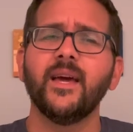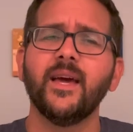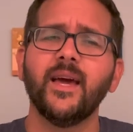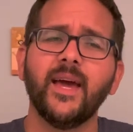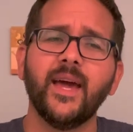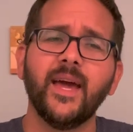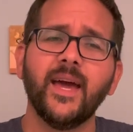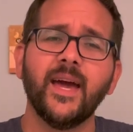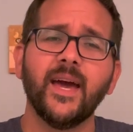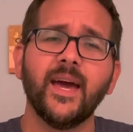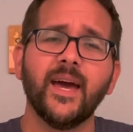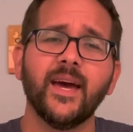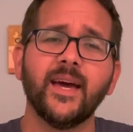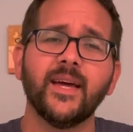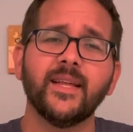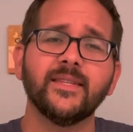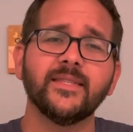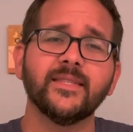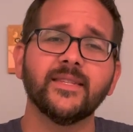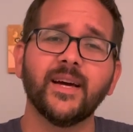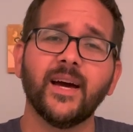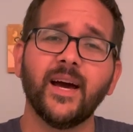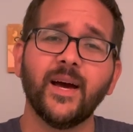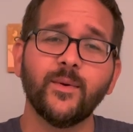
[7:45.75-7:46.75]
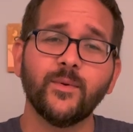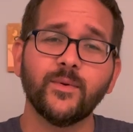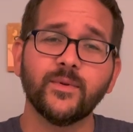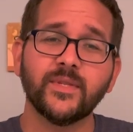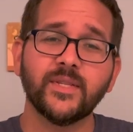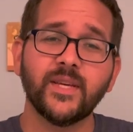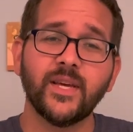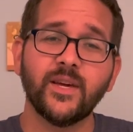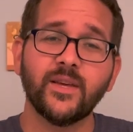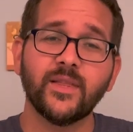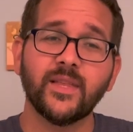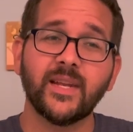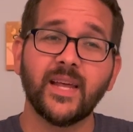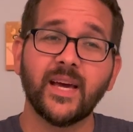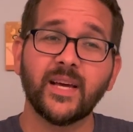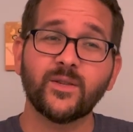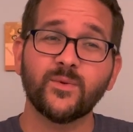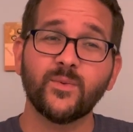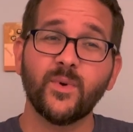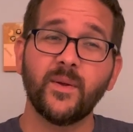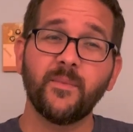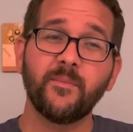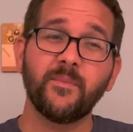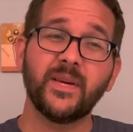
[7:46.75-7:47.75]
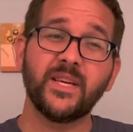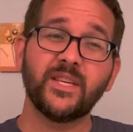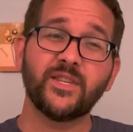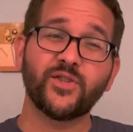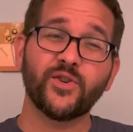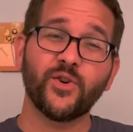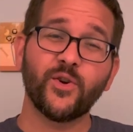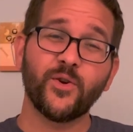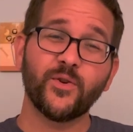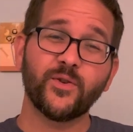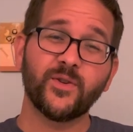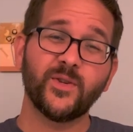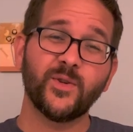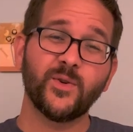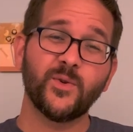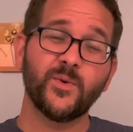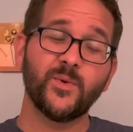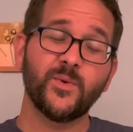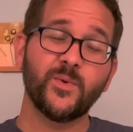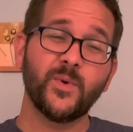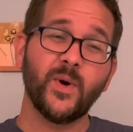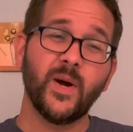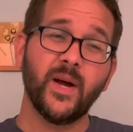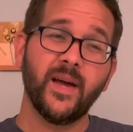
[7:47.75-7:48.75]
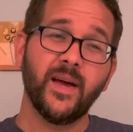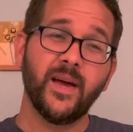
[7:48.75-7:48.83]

And I will see you in the next one. Be sure to